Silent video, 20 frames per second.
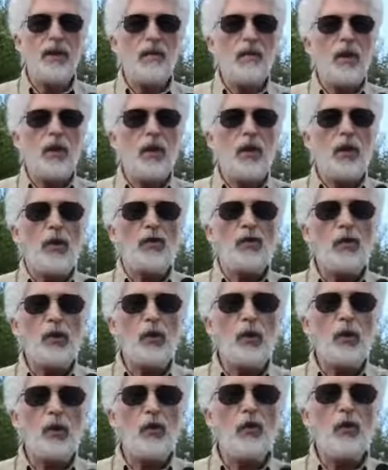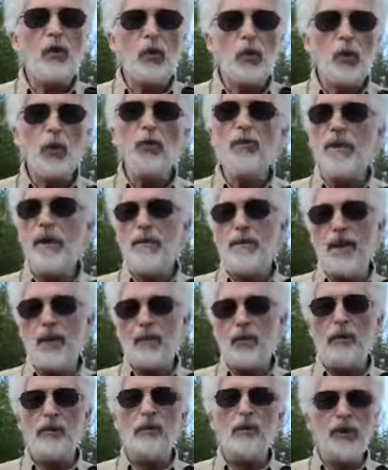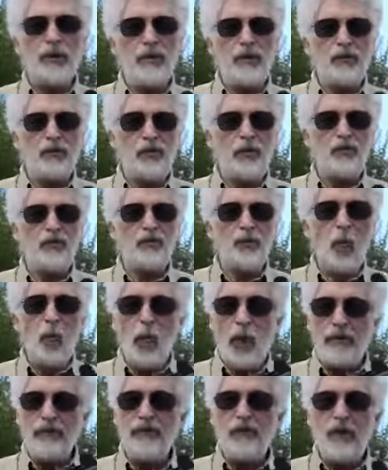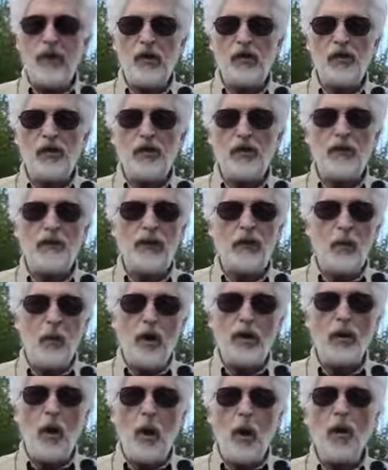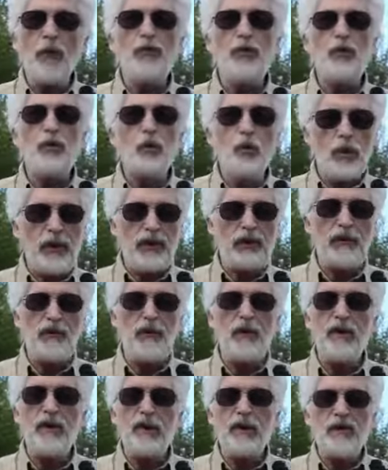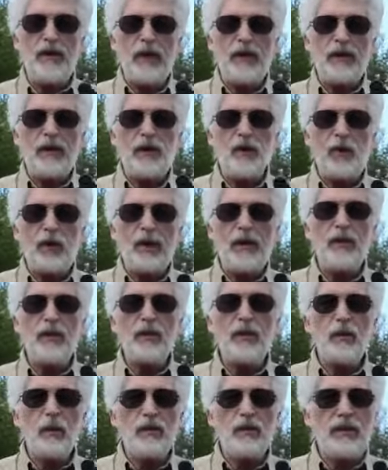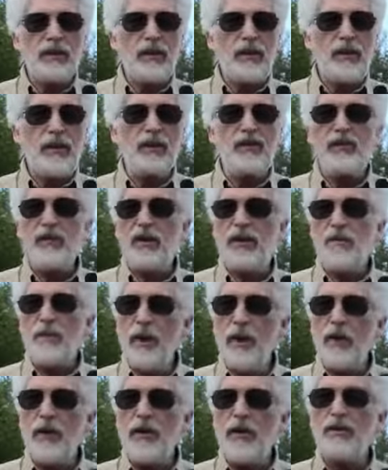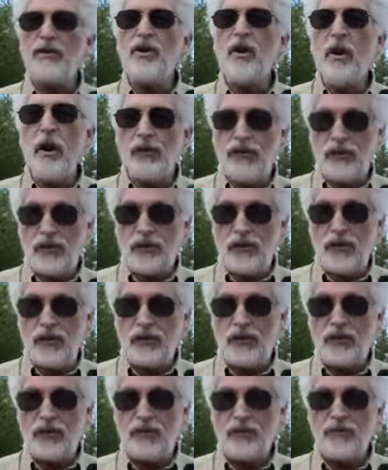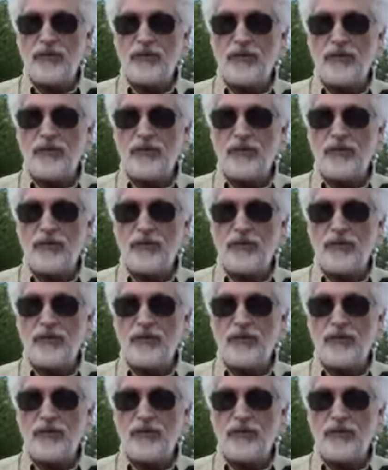But there are two truly memorable images, one fictional and one all too real, that ingrained the Uzi into the American consciousness.